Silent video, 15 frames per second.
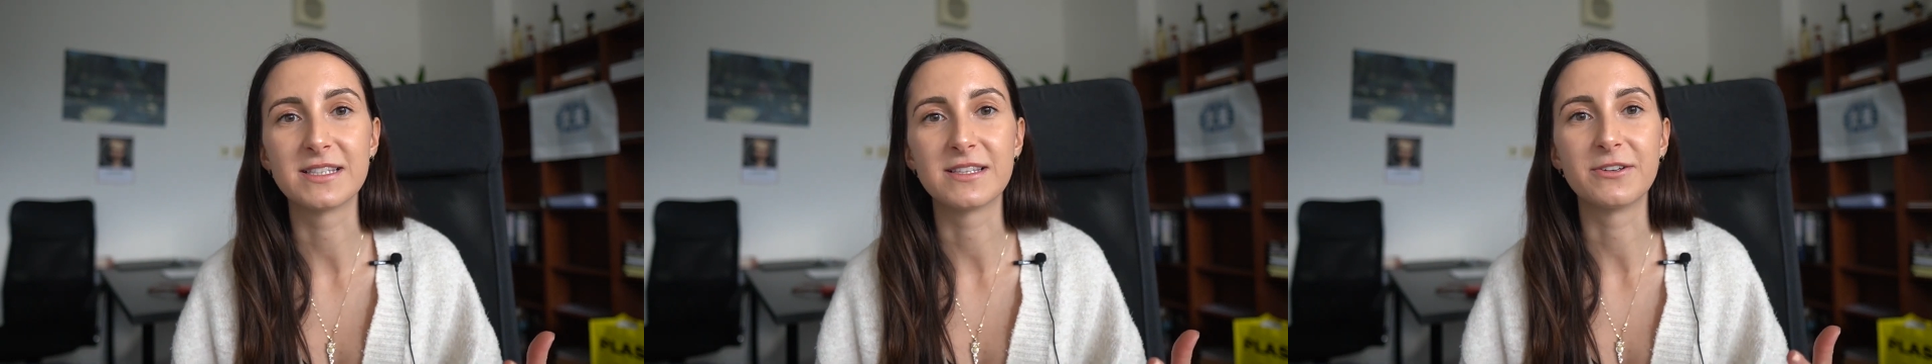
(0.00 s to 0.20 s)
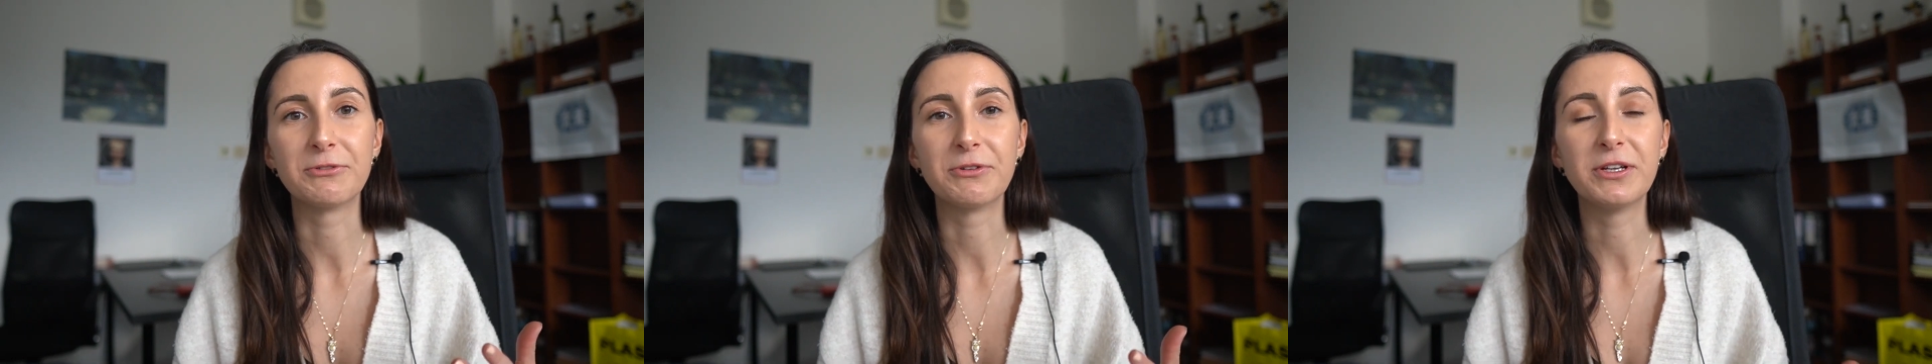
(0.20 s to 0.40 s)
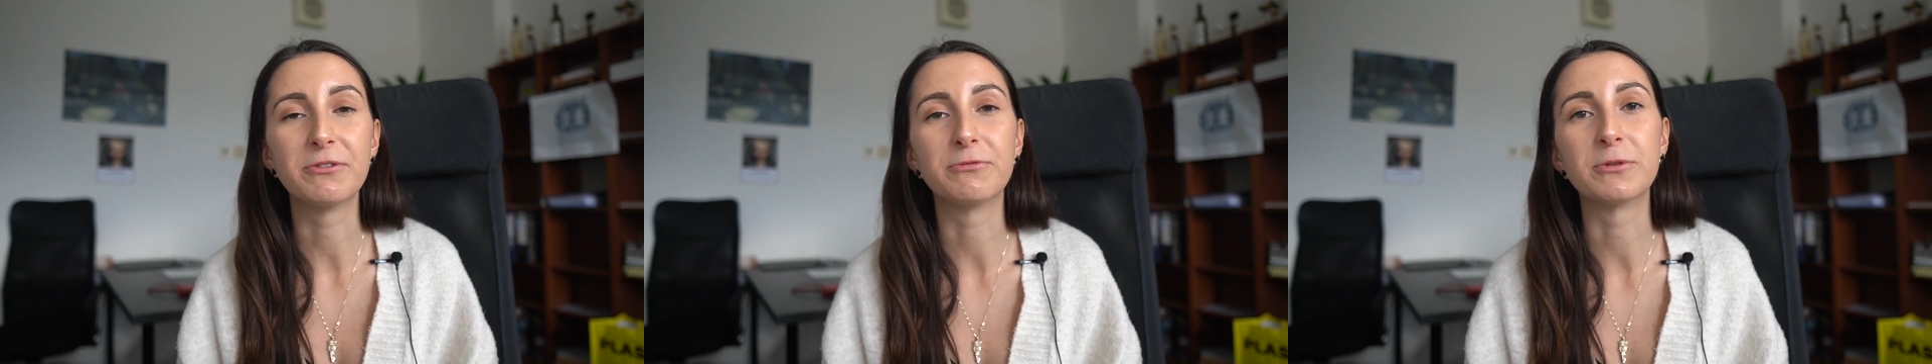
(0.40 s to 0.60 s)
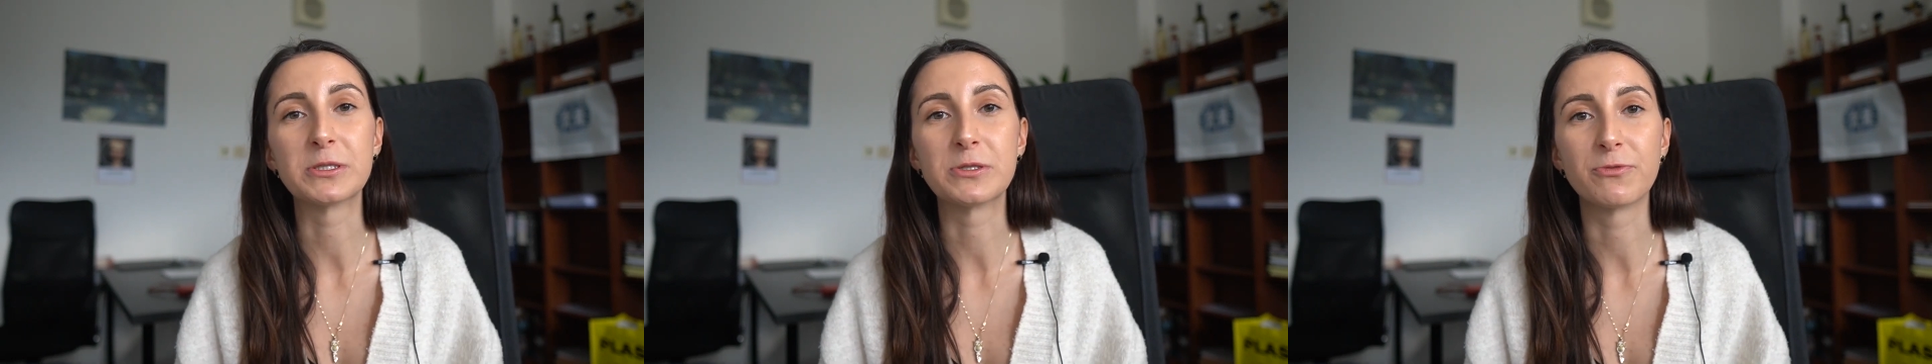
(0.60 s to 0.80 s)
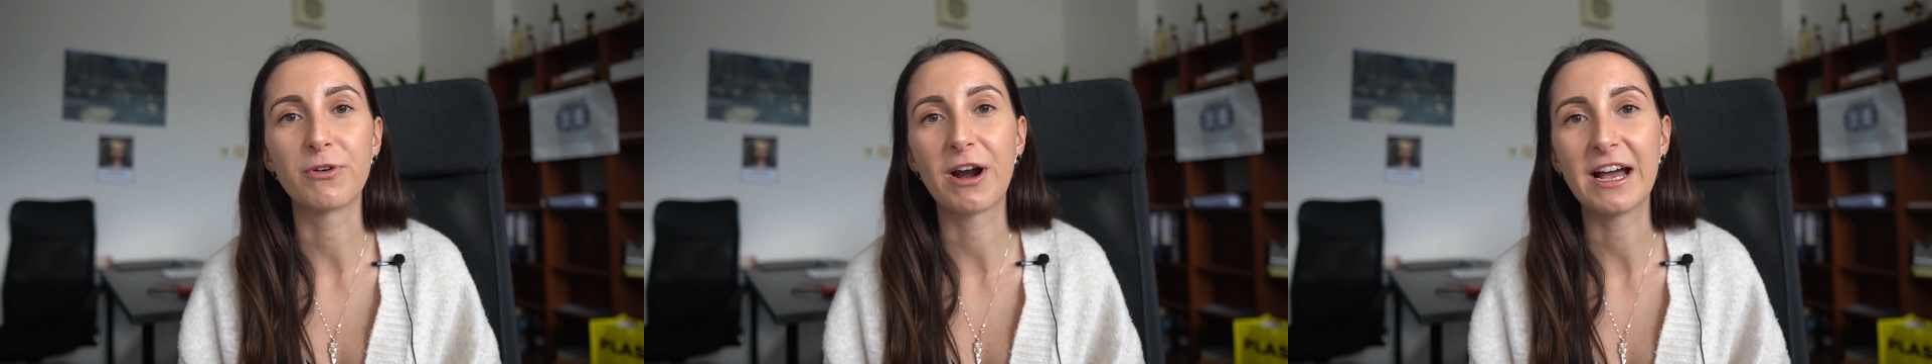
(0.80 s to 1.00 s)
the reader
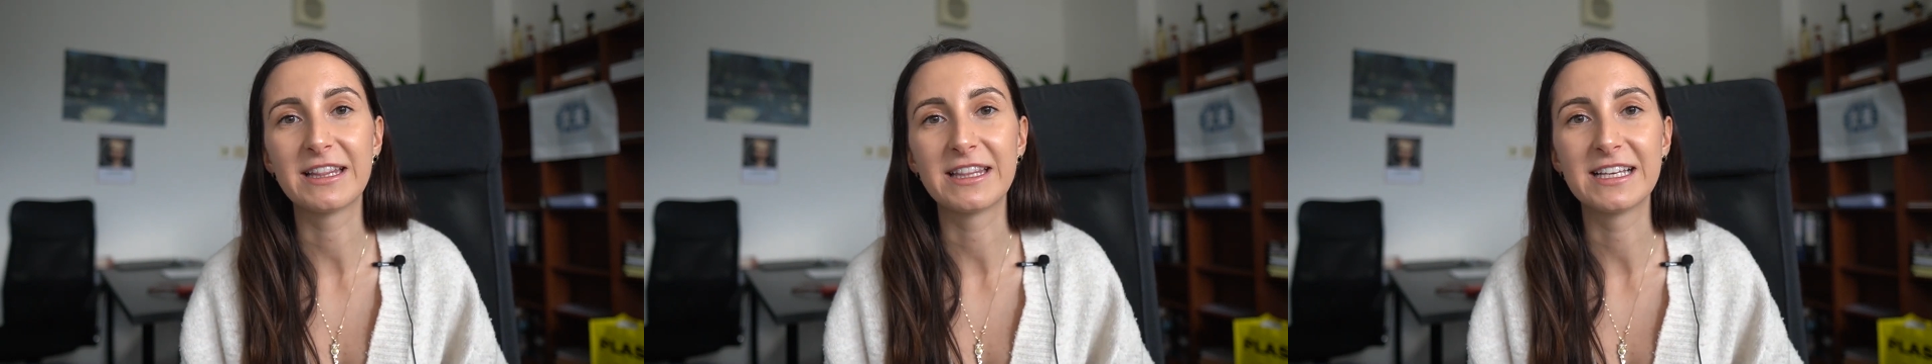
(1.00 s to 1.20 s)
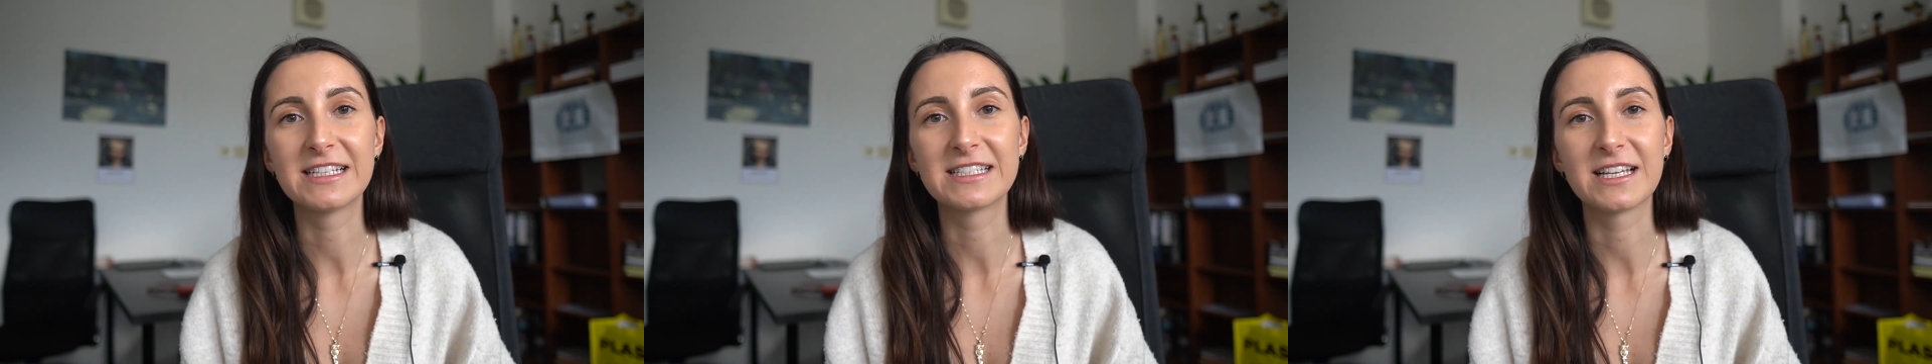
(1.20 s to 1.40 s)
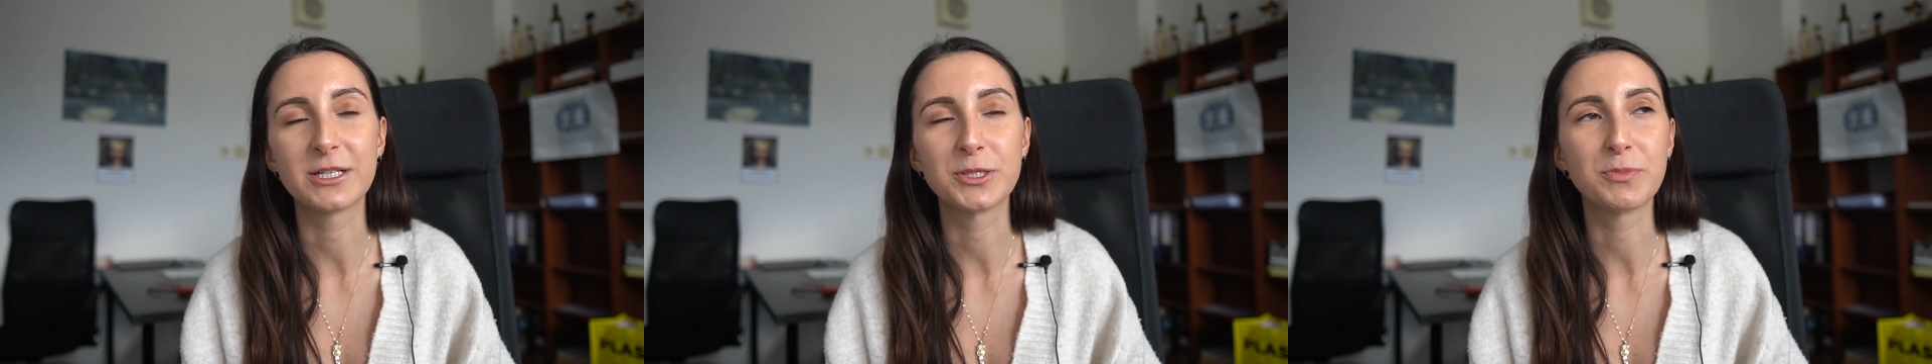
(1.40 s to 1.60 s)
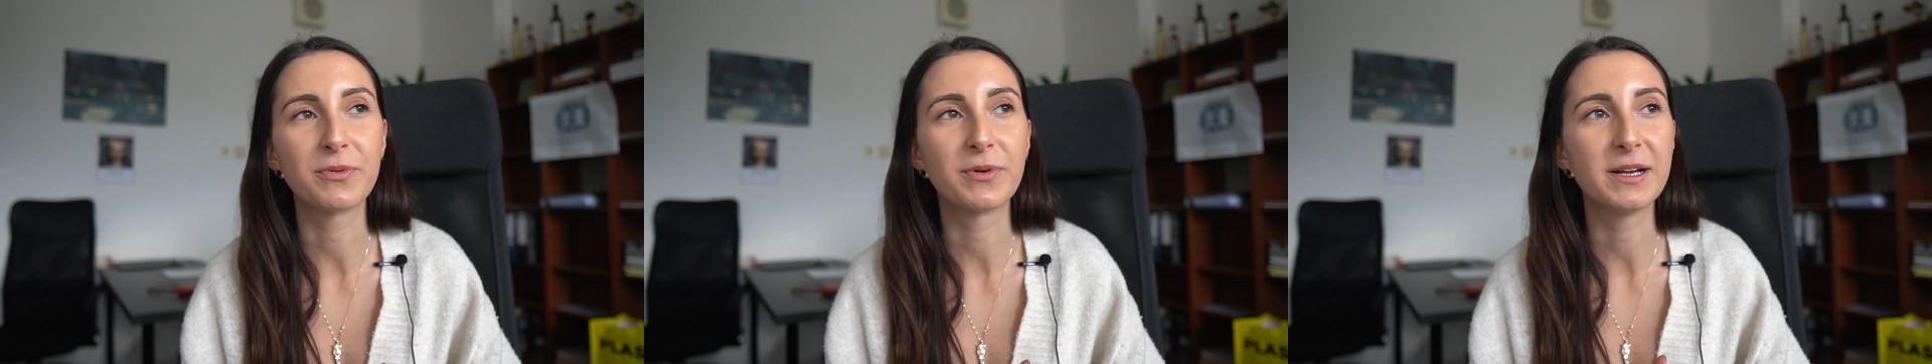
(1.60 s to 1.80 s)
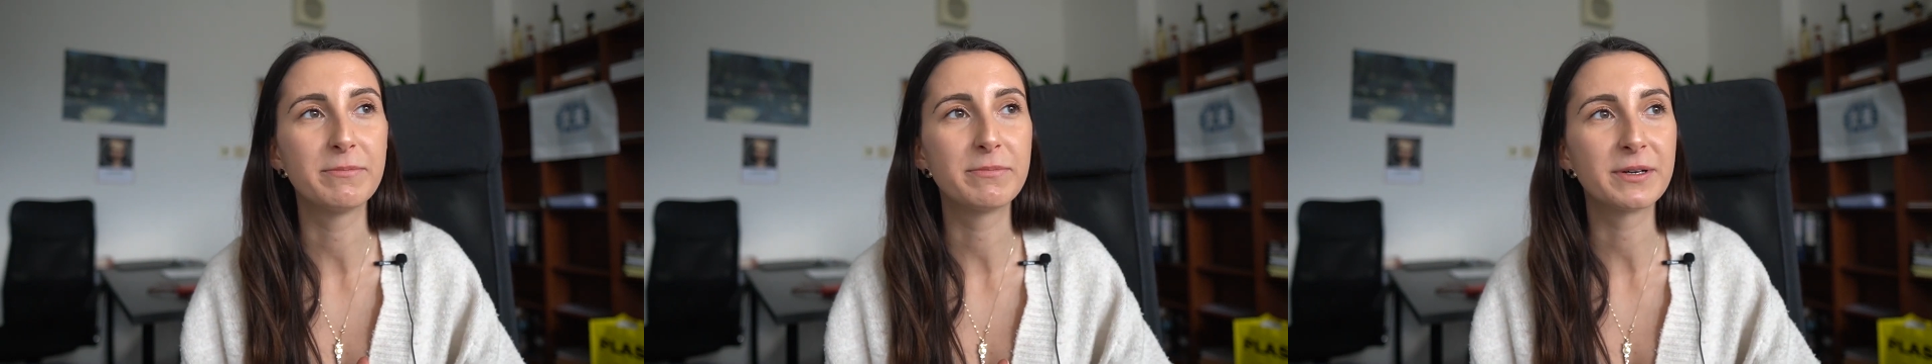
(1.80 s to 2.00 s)
was writing such
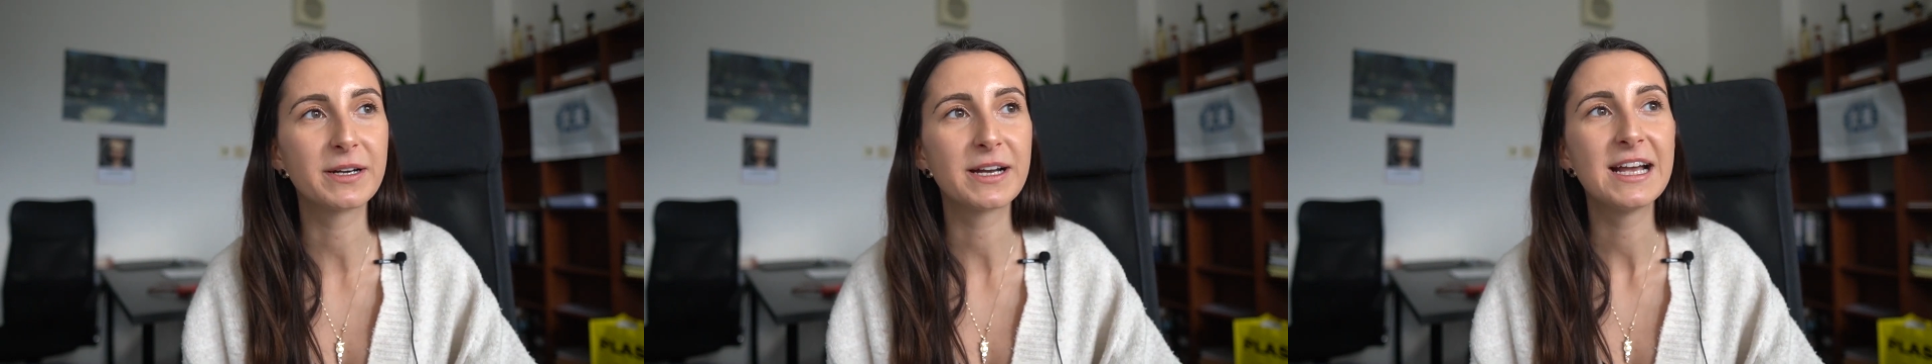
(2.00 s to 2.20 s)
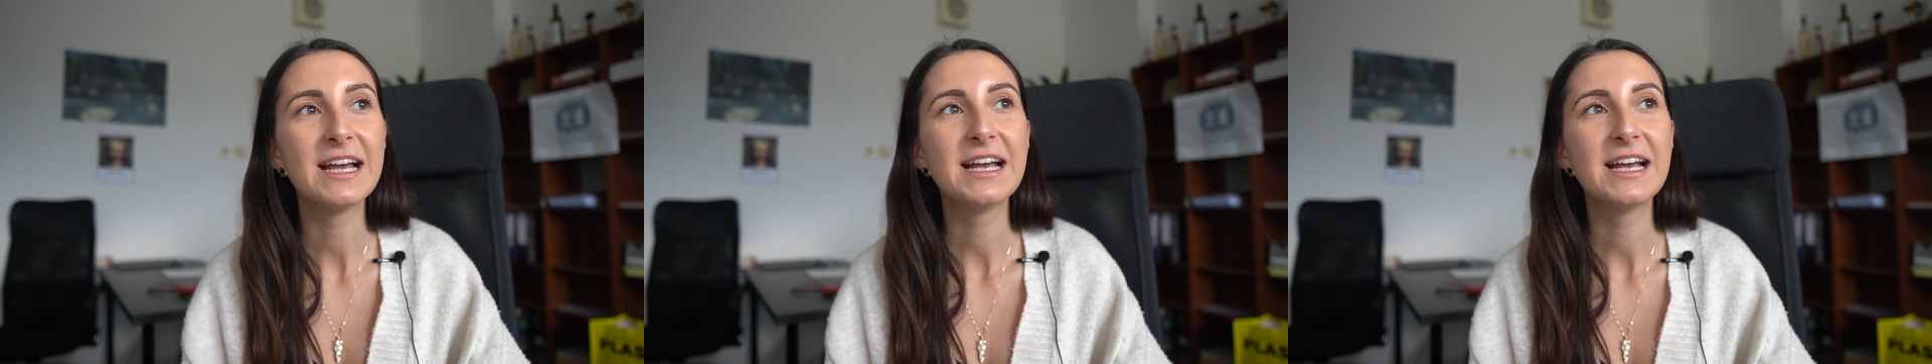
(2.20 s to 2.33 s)
paper?